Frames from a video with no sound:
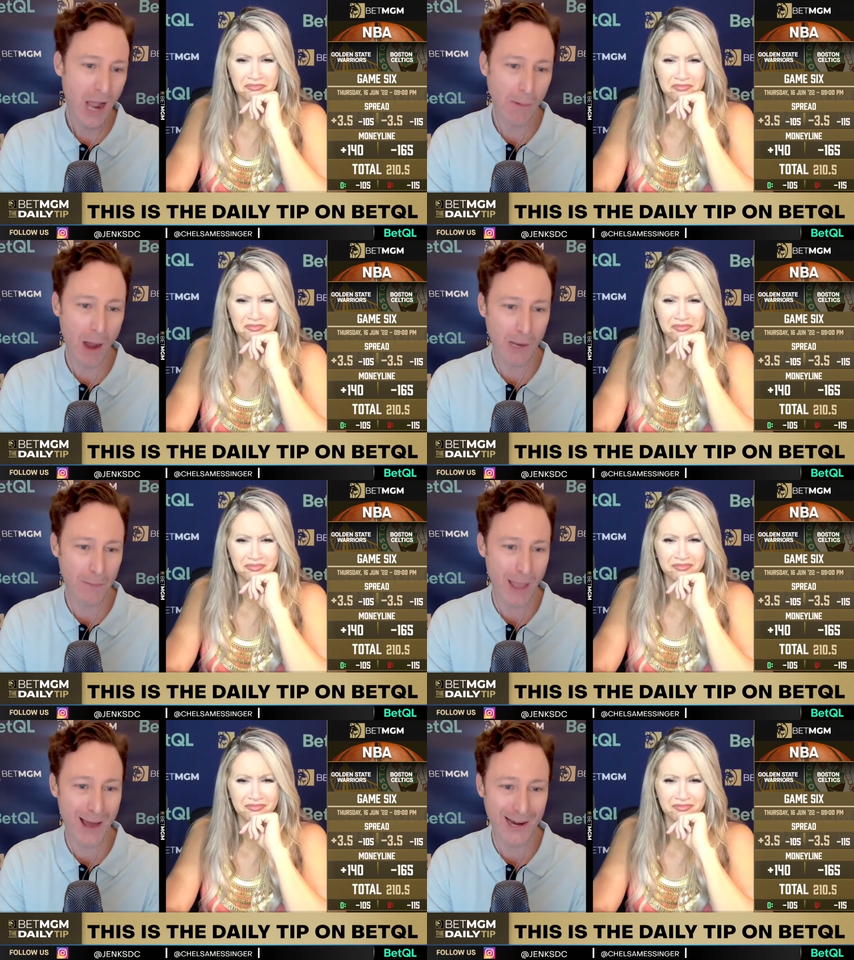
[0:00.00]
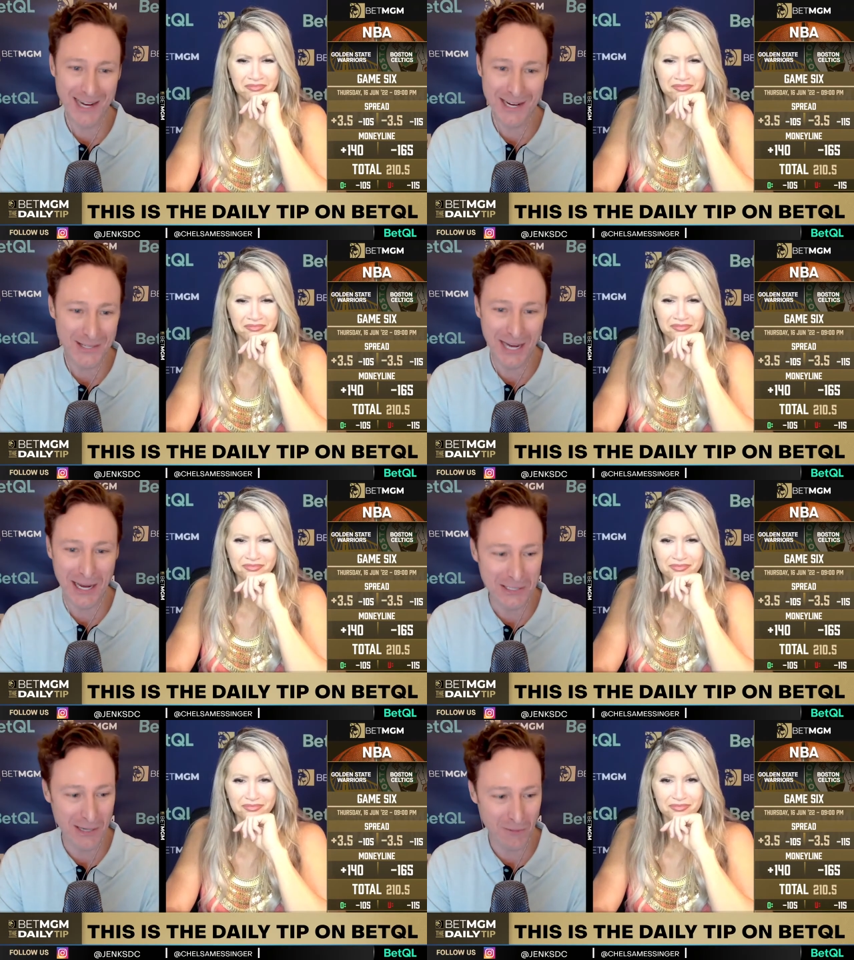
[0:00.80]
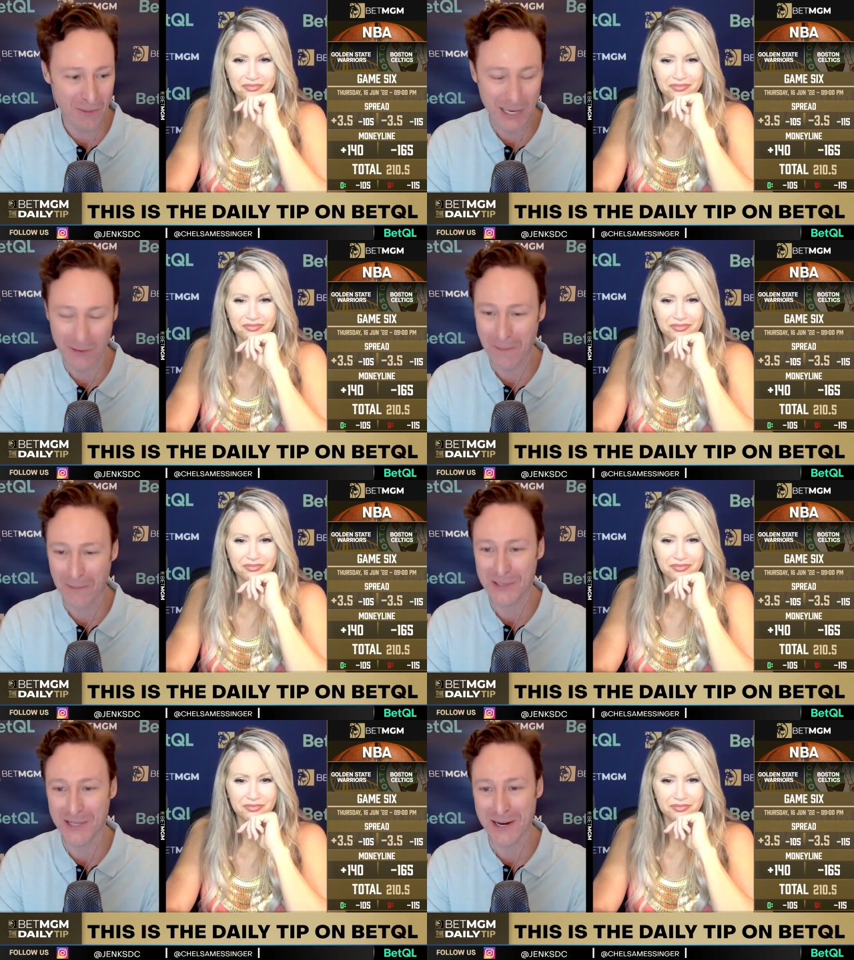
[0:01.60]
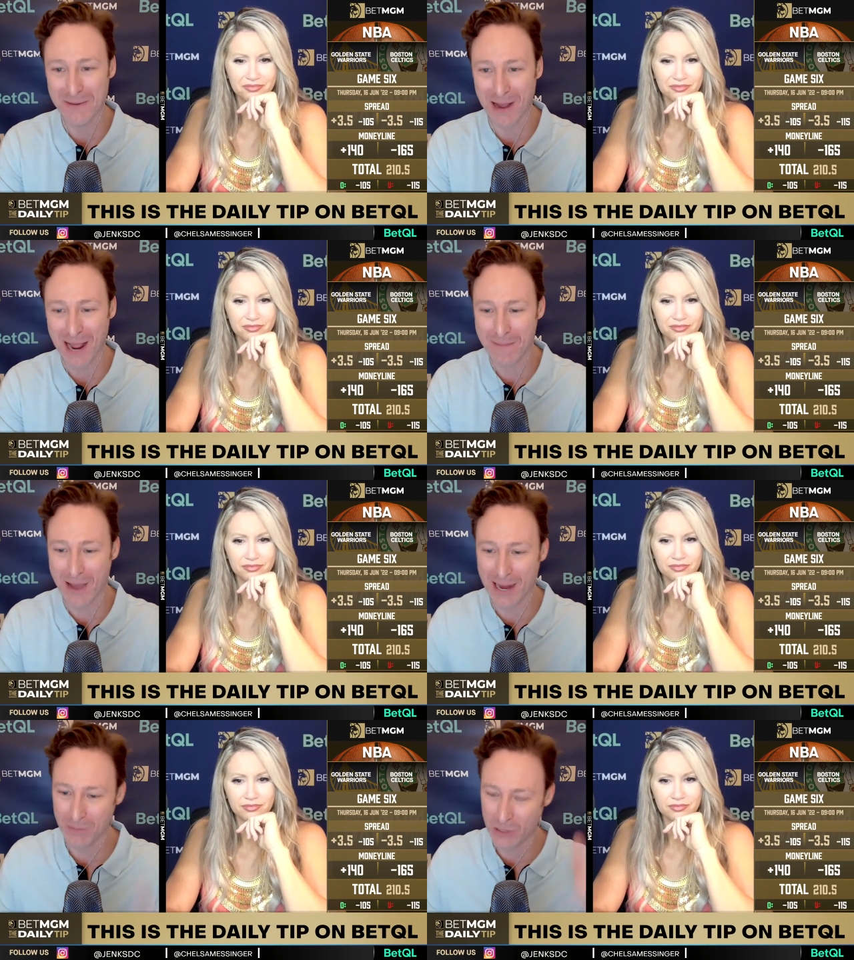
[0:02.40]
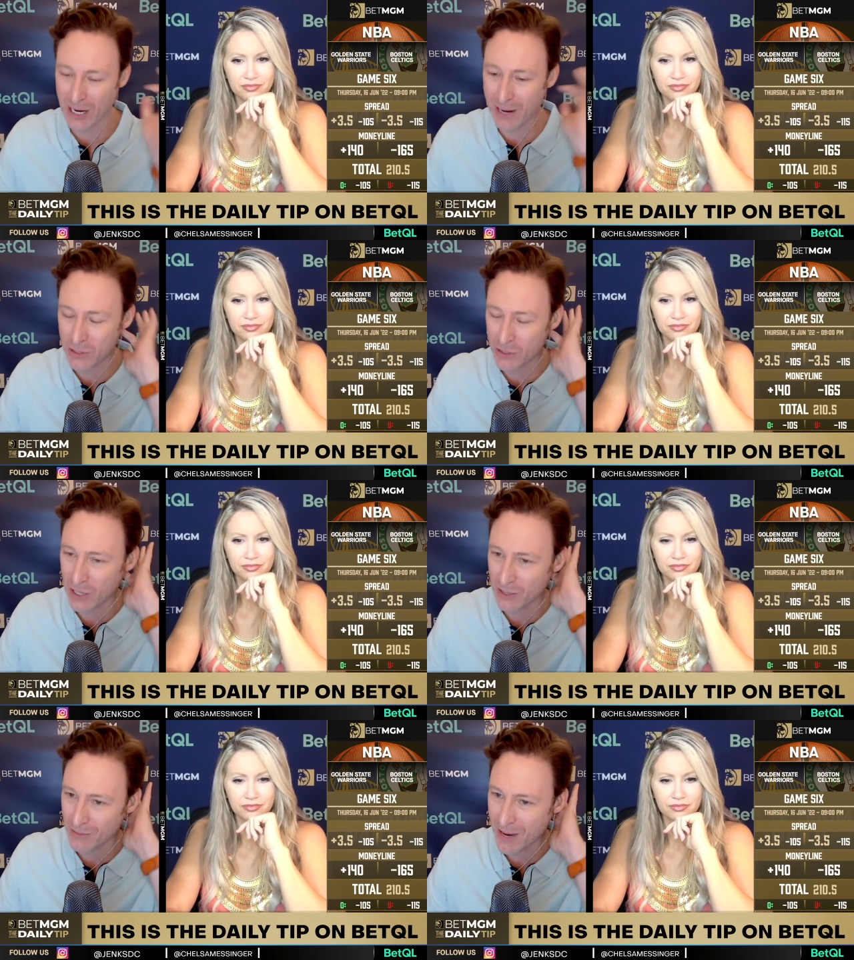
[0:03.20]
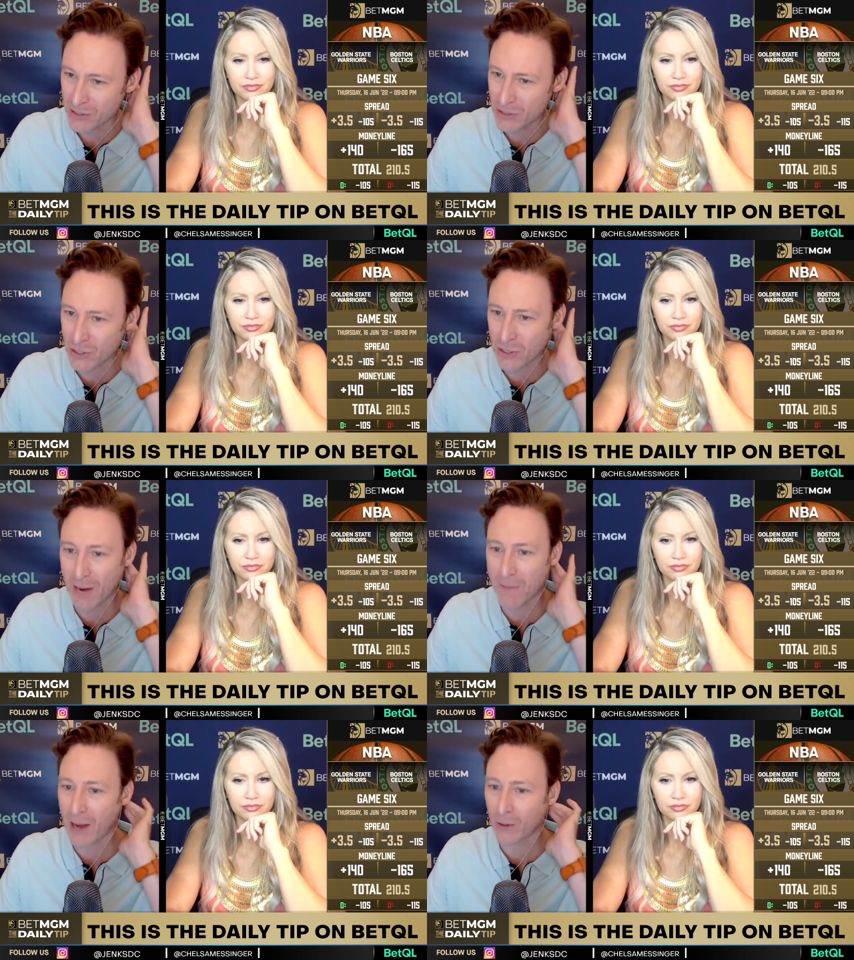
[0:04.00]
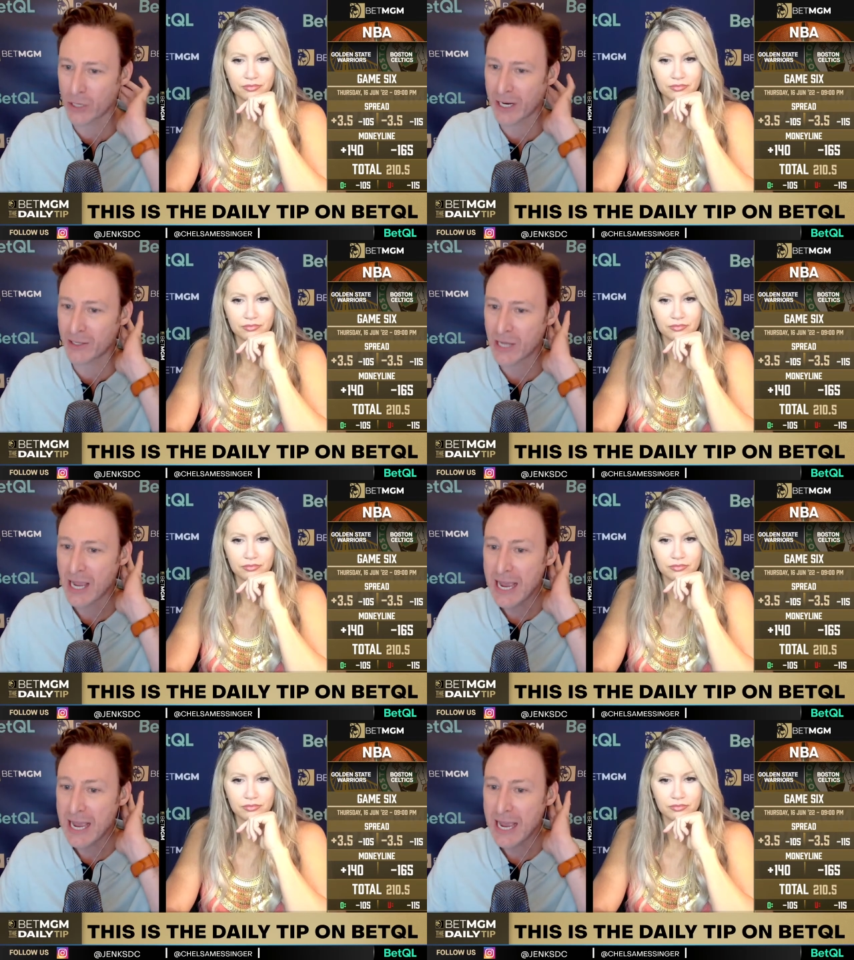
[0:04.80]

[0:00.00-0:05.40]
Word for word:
Speaker 1: I'm all about it. It is a Daily Tip from BetQL presented by BetMGM. She's Chelsea Messenger. I'm Michael Jenkins.